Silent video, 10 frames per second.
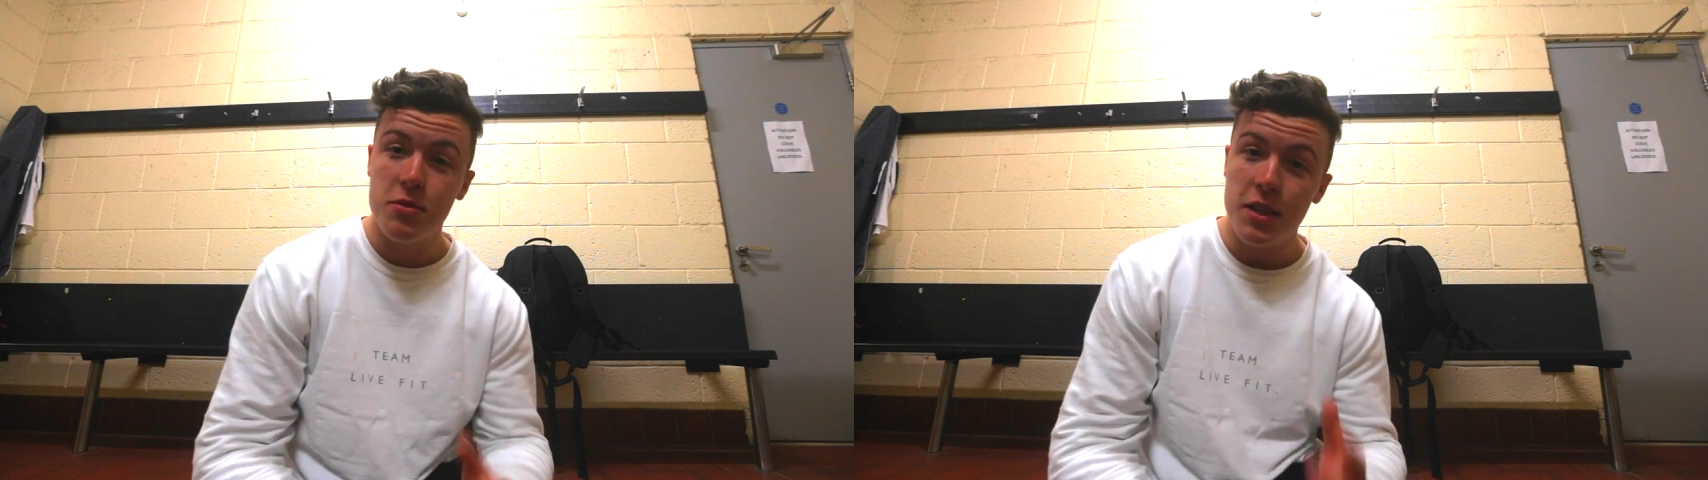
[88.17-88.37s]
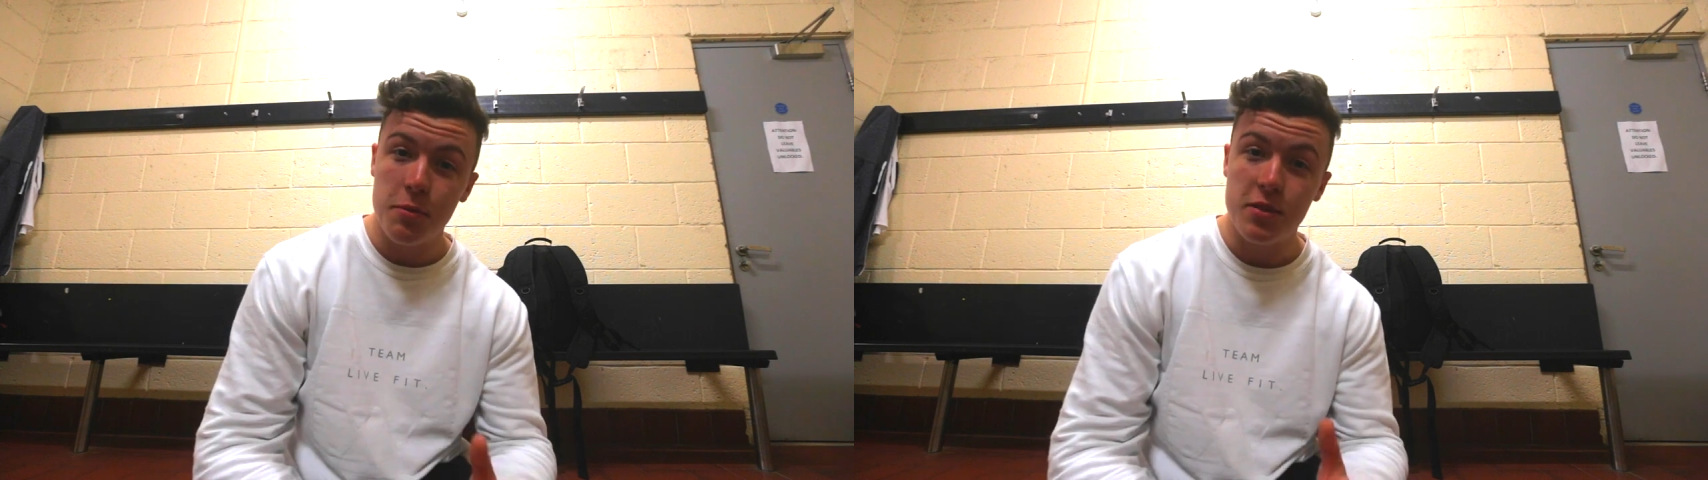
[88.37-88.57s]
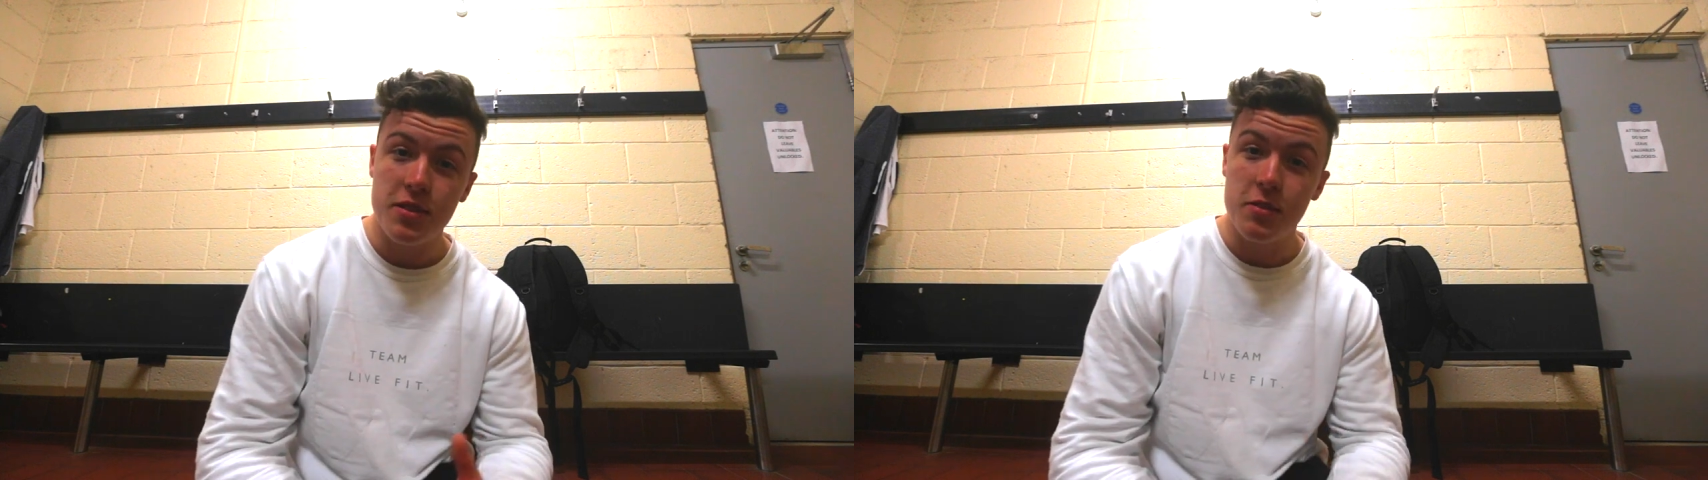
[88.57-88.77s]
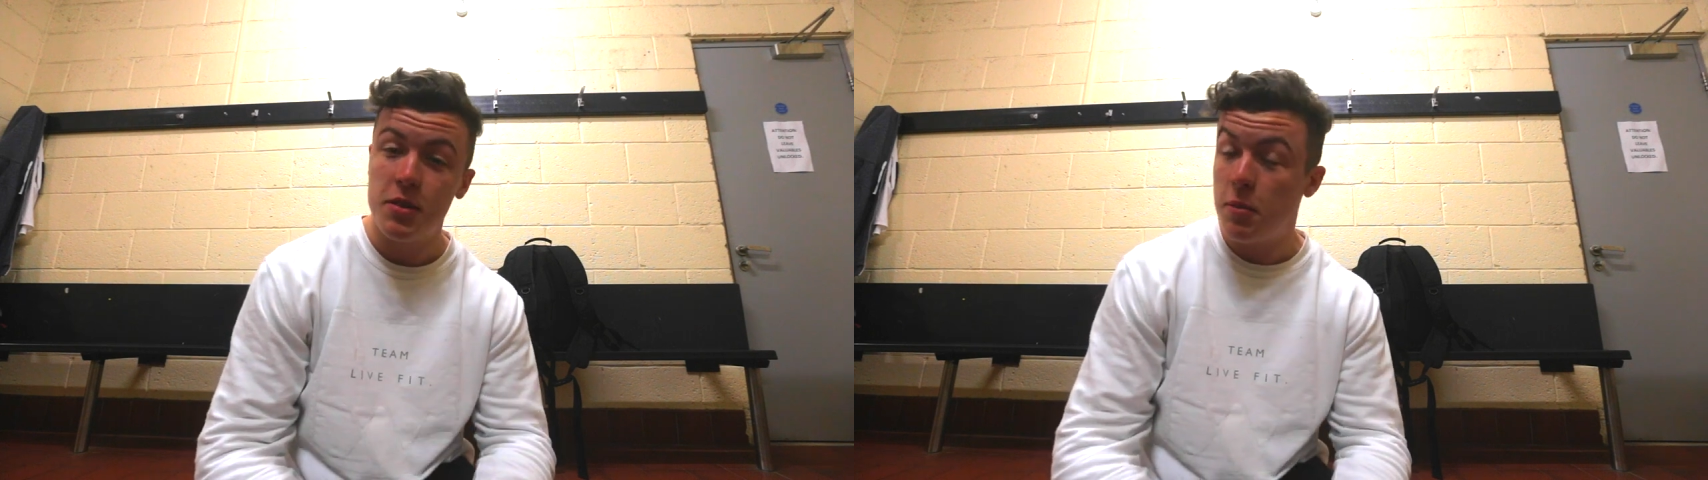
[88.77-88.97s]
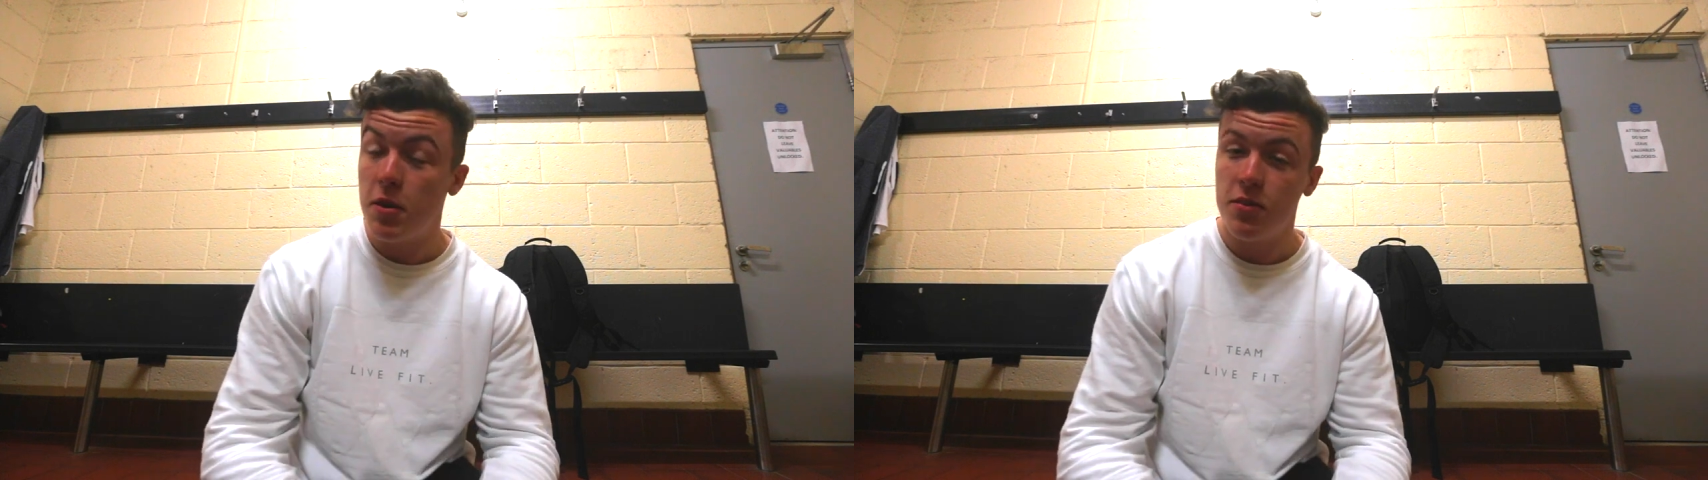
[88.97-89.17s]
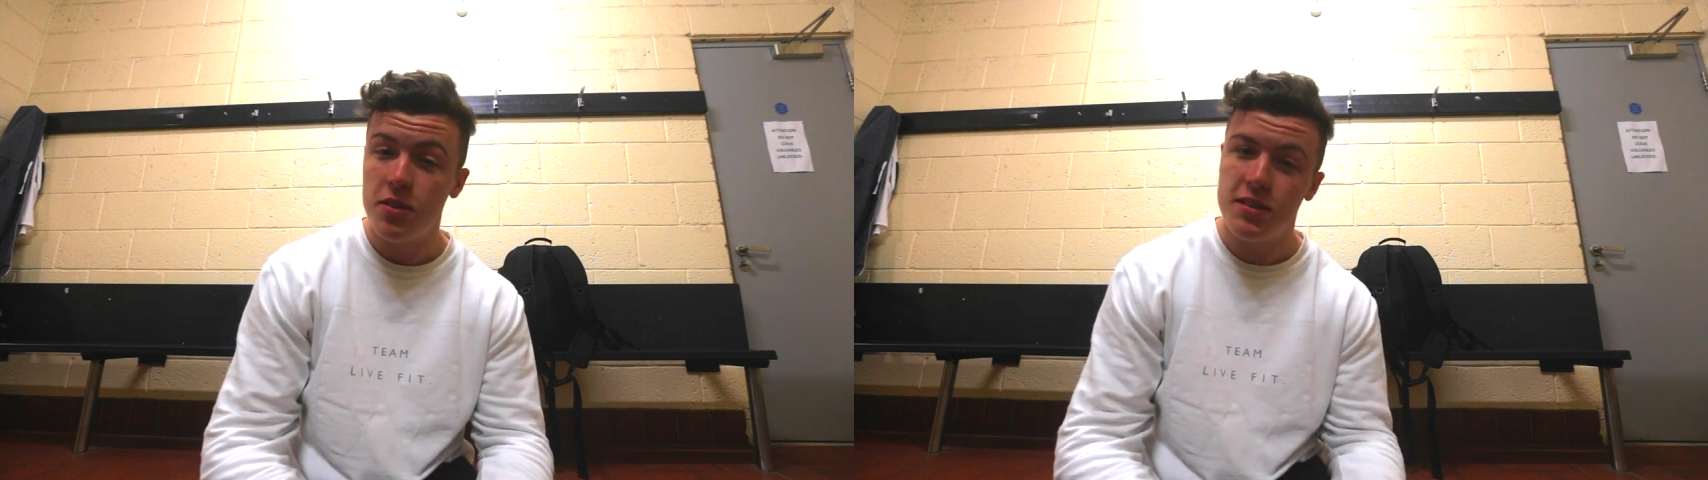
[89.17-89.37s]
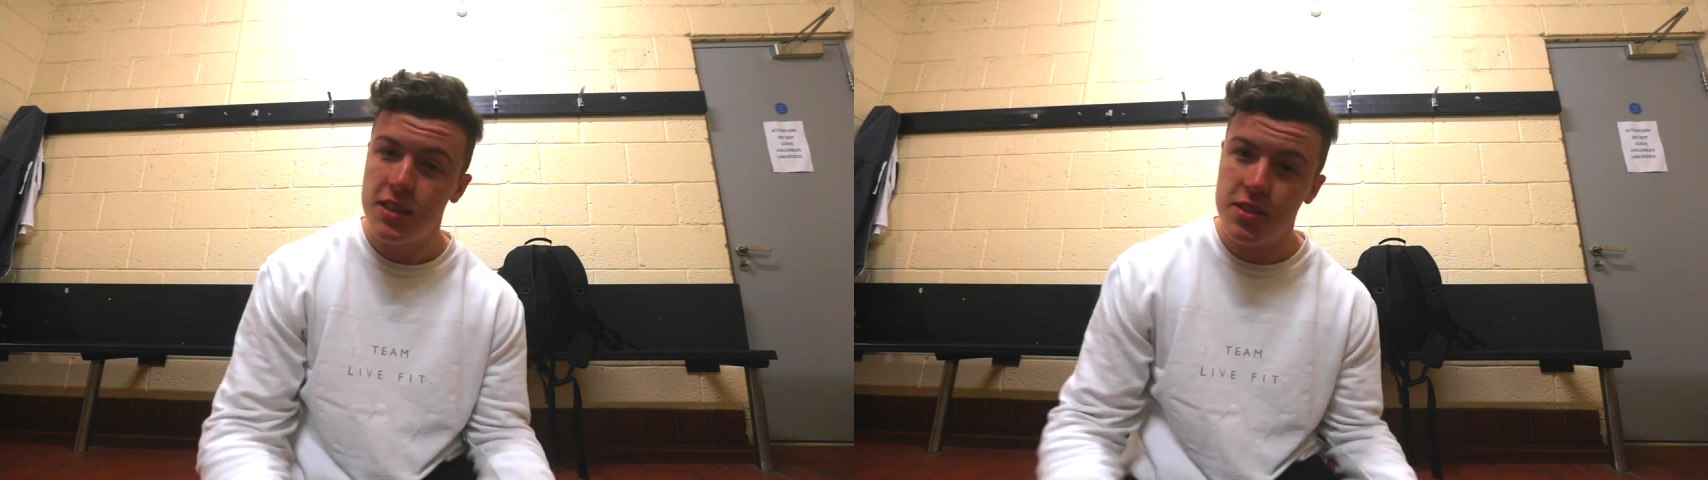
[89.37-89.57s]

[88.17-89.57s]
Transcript: I was able to get my first